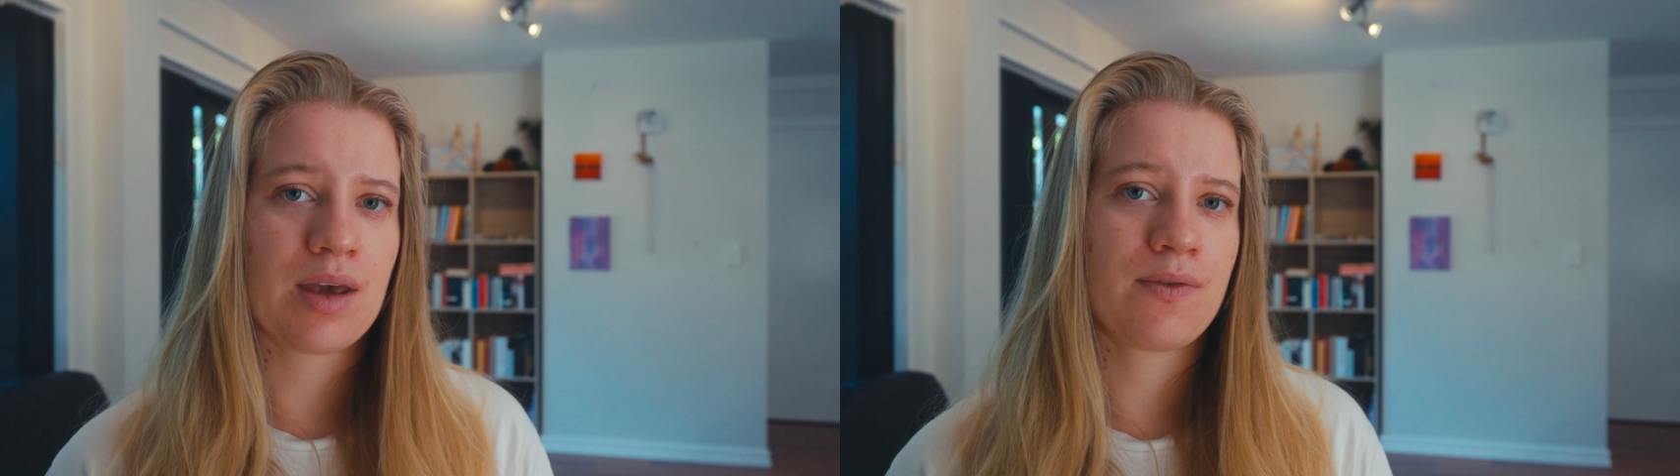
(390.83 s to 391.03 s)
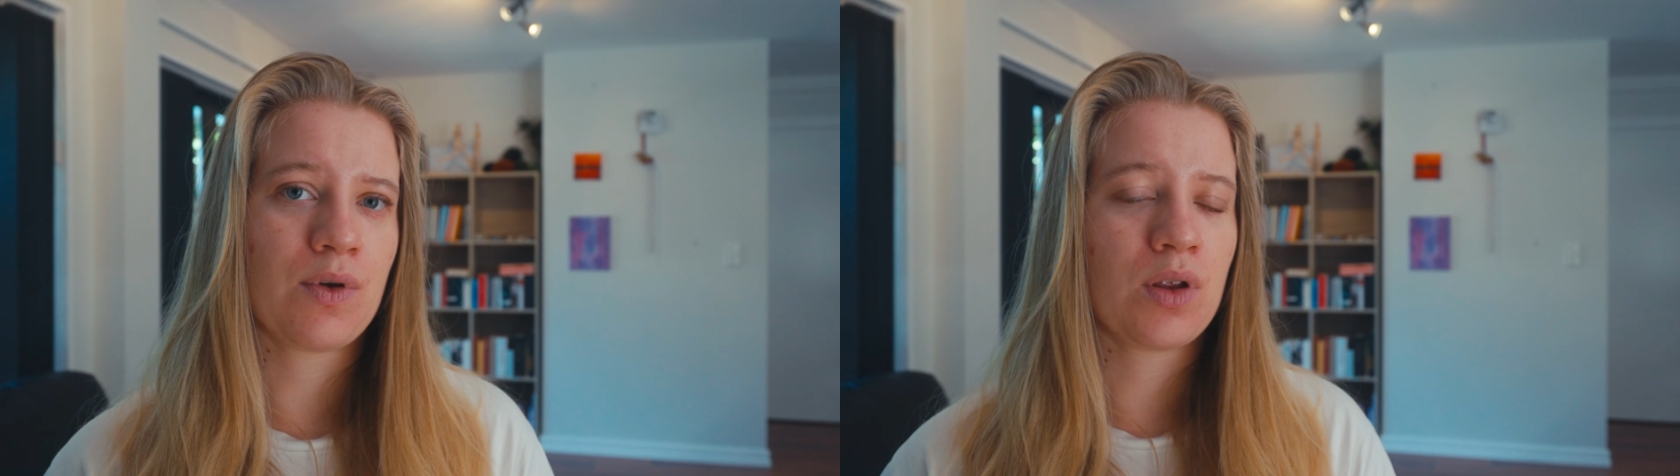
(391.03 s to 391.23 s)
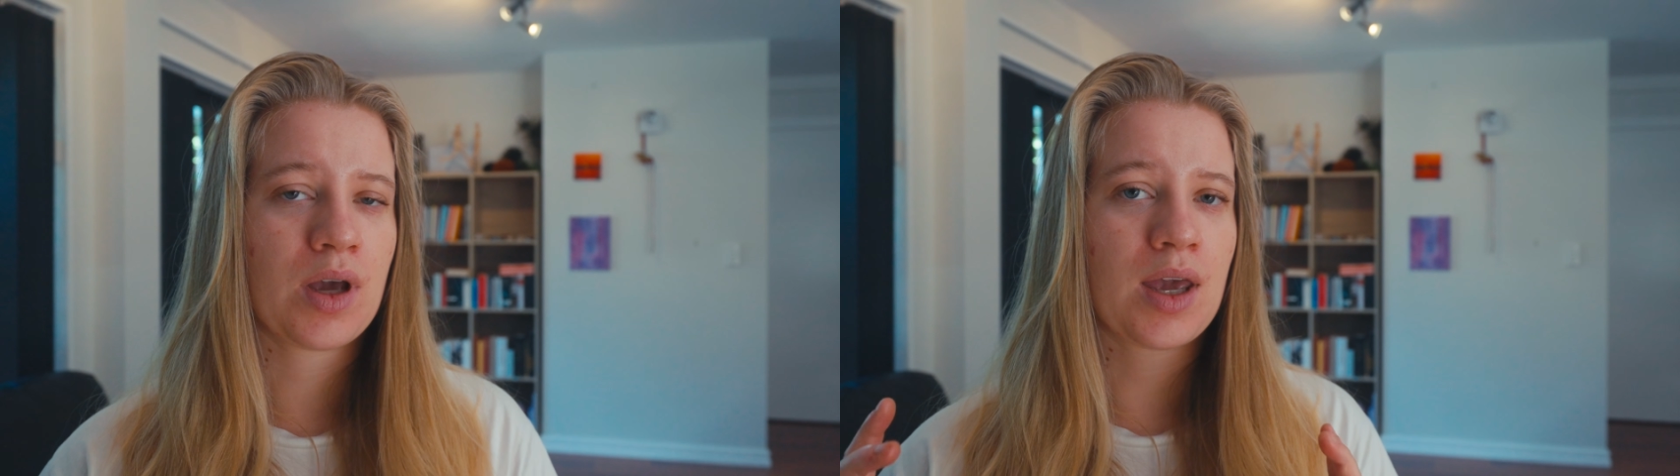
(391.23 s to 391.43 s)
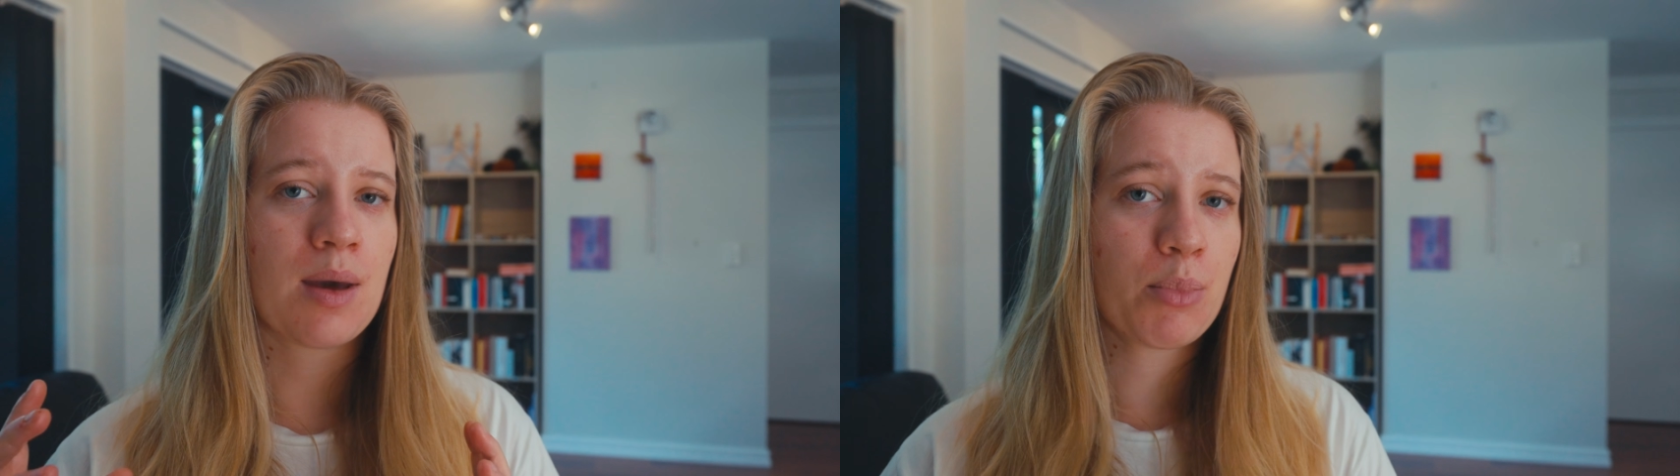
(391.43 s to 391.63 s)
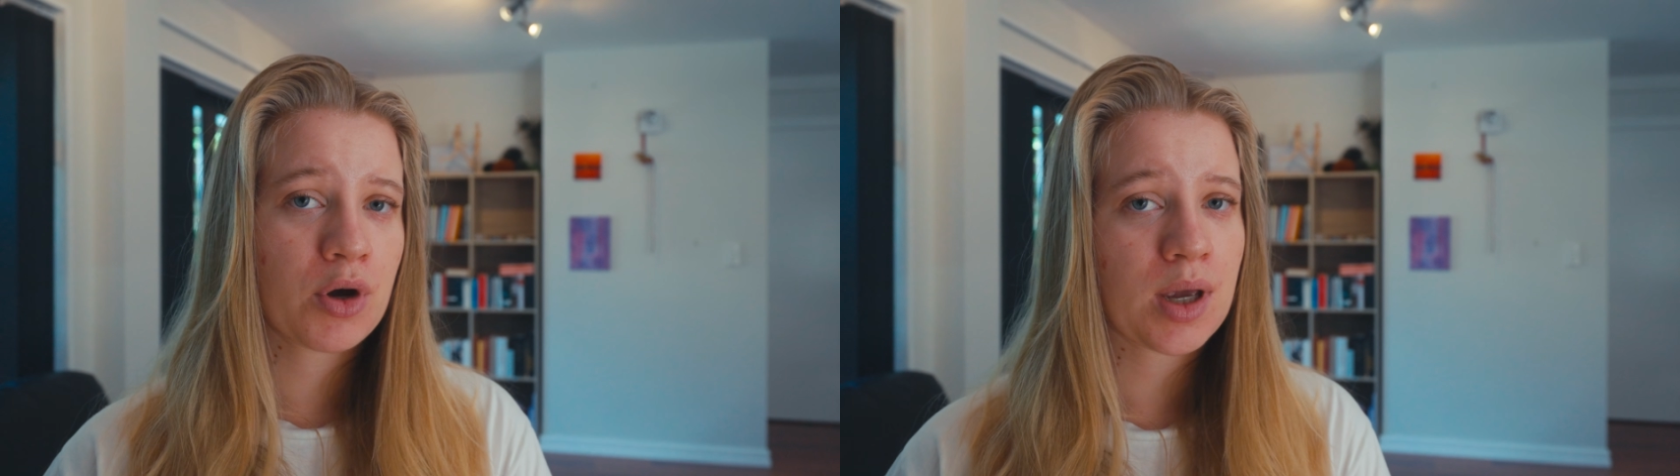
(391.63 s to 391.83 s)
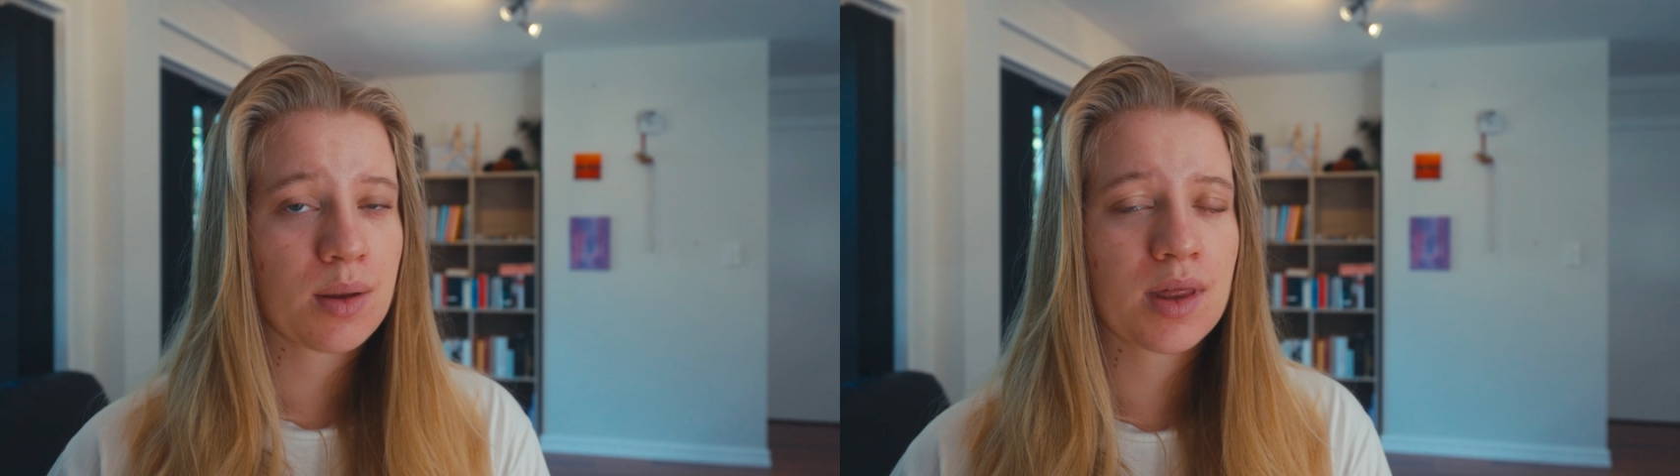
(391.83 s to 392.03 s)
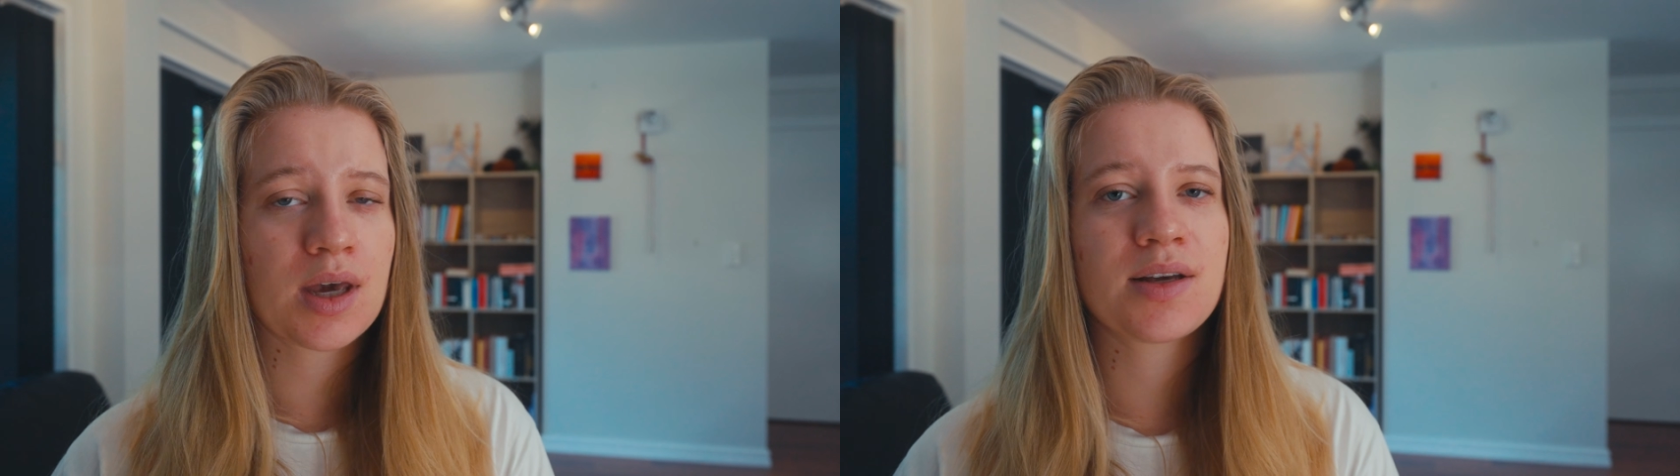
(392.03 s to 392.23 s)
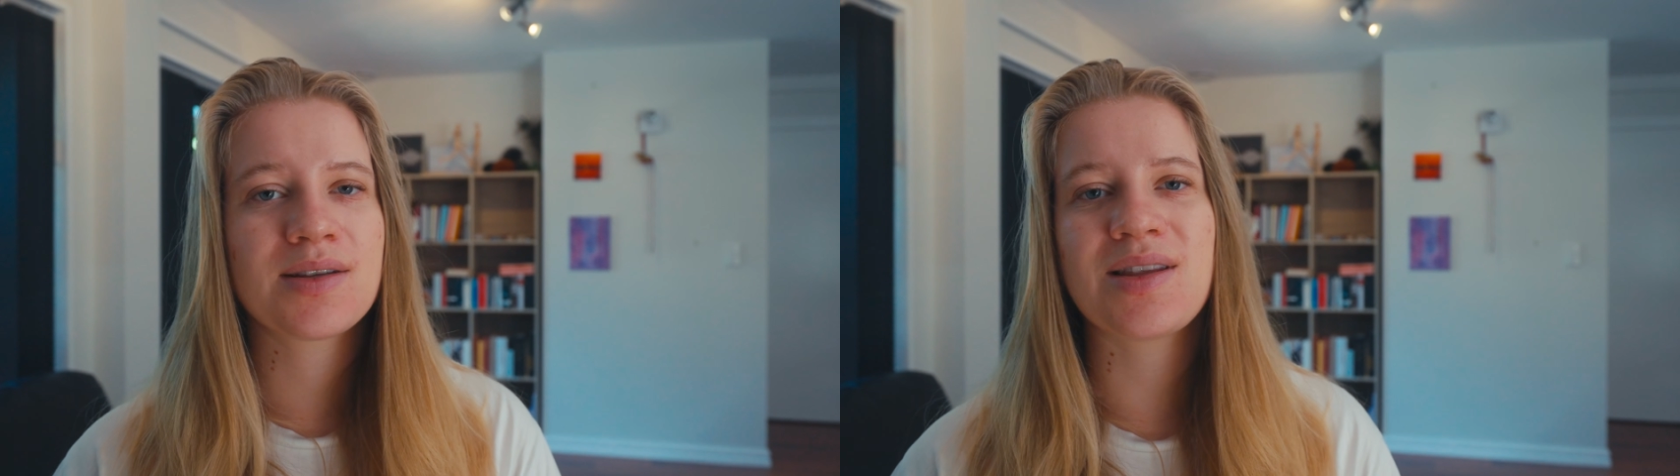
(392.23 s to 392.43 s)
if you're looking at booking things,